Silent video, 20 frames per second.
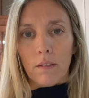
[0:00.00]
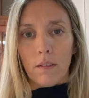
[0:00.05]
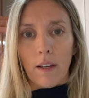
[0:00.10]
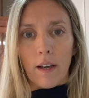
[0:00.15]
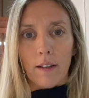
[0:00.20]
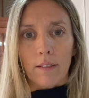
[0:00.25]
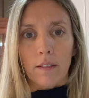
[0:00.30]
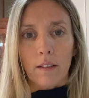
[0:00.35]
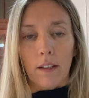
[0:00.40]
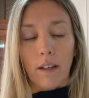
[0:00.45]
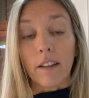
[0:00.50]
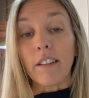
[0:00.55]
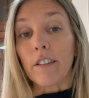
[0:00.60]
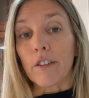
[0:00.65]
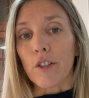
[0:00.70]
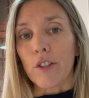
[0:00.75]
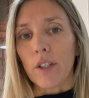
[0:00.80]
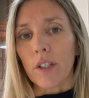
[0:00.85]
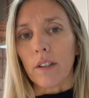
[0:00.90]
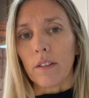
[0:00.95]
that
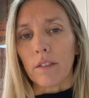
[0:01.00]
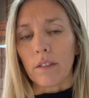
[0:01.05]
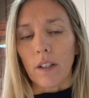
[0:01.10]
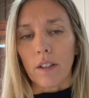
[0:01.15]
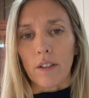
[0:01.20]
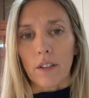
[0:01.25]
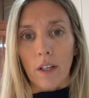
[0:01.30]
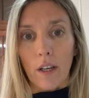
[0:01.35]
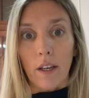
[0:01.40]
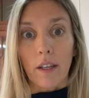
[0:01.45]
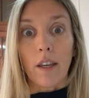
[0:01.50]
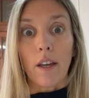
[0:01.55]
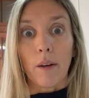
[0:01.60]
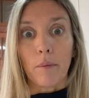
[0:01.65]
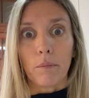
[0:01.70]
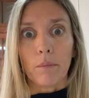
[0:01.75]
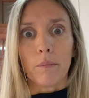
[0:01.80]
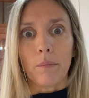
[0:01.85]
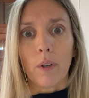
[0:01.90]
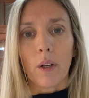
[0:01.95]
energy that I
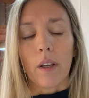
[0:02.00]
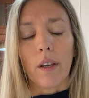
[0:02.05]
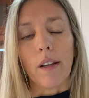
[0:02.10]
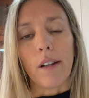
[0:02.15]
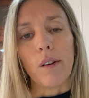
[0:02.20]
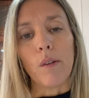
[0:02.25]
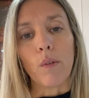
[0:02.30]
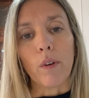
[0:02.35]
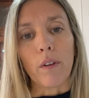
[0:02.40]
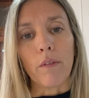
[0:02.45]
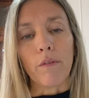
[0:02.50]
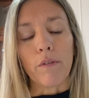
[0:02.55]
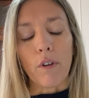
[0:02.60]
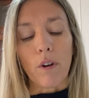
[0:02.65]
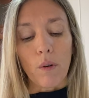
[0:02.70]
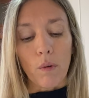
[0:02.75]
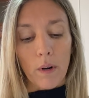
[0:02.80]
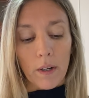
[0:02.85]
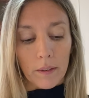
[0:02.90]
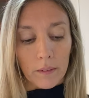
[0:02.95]
am looking
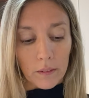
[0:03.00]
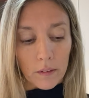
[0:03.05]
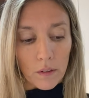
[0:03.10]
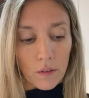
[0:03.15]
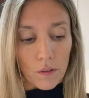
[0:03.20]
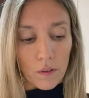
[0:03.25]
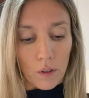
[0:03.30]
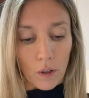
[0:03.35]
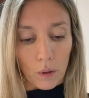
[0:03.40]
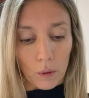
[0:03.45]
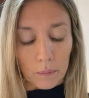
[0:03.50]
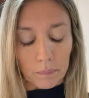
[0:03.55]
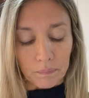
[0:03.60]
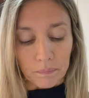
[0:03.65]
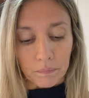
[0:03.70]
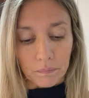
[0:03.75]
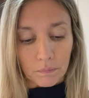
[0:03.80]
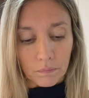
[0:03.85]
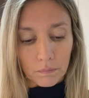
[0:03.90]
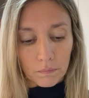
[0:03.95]
forward. So
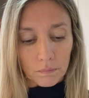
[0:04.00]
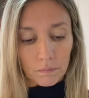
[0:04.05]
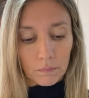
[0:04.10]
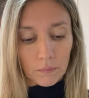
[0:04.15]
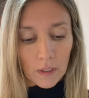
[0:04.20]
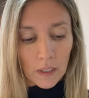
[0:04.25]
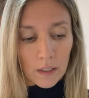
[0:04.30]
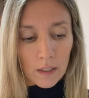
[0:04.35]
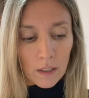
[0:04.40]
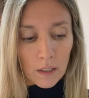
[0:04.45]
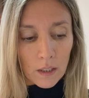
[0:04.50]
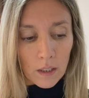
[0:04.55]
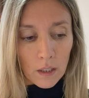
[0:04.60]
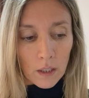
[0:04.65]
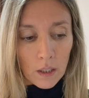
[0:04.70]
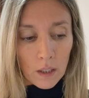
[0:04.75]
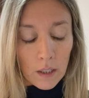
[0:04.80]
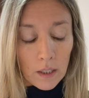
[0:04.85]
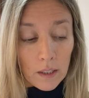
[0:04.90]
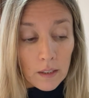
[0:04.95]

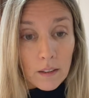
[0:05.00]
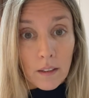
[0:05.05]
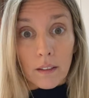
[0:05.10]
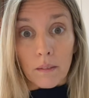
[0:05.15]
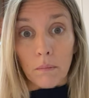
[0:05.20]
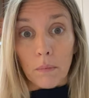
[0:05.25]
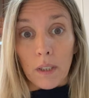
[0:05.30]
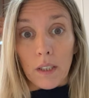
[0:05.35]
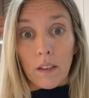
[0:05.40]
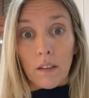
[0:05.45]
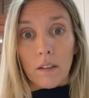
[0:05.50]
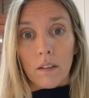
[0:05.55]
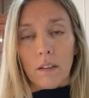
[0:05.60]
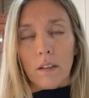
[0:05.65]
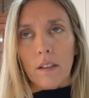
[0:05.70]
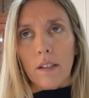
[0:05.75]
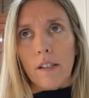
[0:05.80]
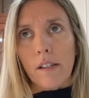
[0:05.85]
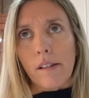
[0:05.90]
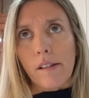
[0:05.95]
it can be
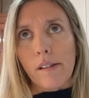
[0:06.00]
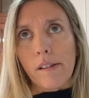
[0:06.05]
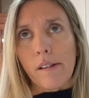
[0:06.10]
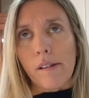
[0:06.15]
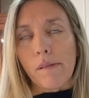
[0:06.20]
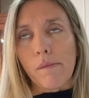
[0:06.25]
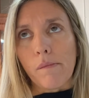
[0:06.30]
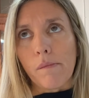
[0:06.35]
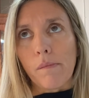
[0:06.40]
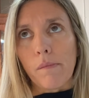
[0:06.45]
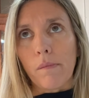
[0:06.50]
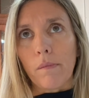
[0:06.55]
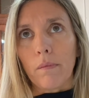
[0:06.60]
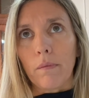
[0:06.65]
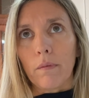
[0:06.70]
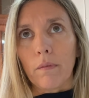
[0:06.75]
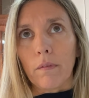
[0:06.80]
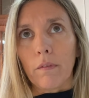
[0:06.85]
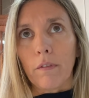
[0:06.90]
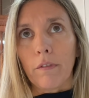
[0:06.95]

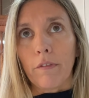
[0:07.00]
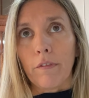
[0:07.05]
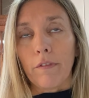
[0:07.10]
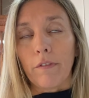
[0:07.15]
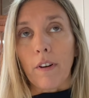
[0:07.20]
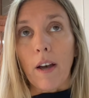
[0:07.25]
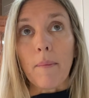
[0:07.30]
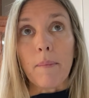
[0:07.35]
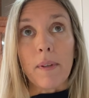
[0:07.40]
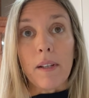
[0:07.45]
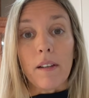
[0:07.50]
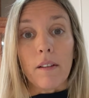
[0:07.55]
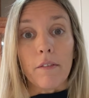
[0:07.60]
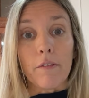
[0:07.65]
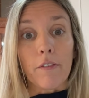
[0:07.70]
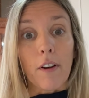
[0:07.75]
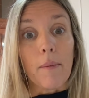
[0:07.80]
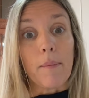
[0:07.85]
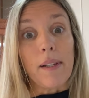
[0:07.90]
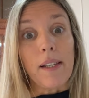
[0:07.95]

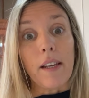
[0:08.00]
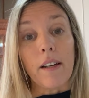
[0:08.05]
familiar